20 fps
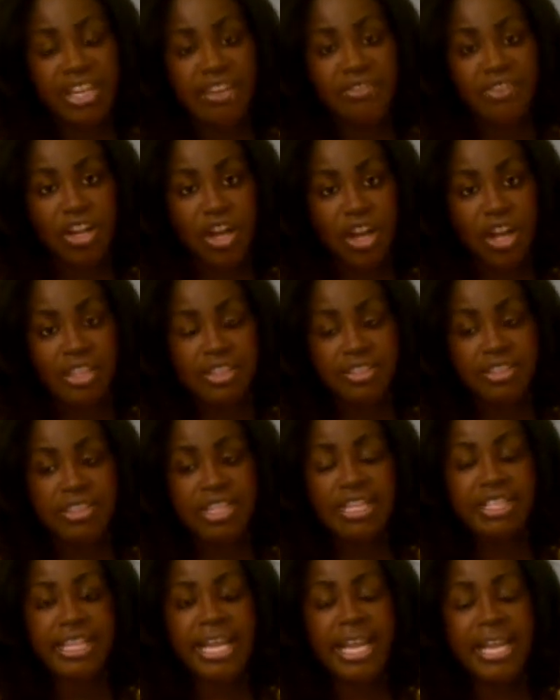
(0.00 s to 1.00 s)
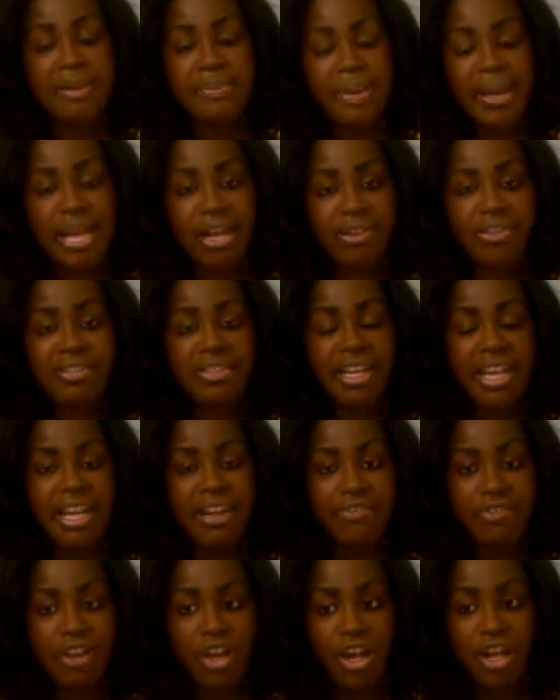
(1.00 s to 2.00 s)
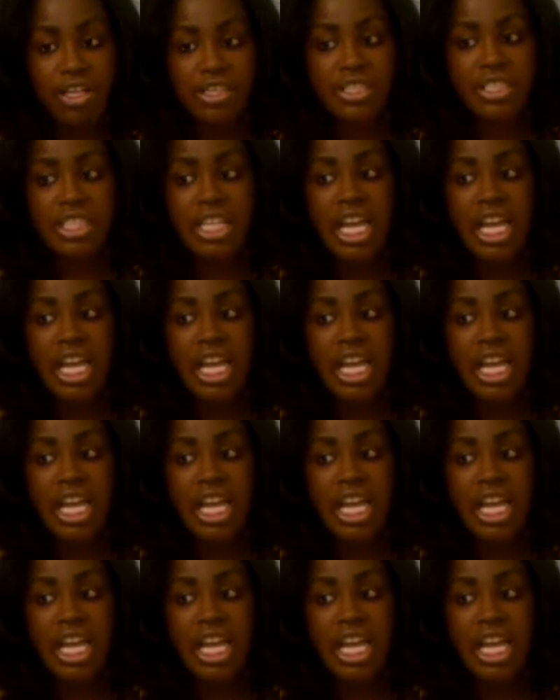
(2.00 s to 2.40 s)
have lost, 8 pounds I have lost.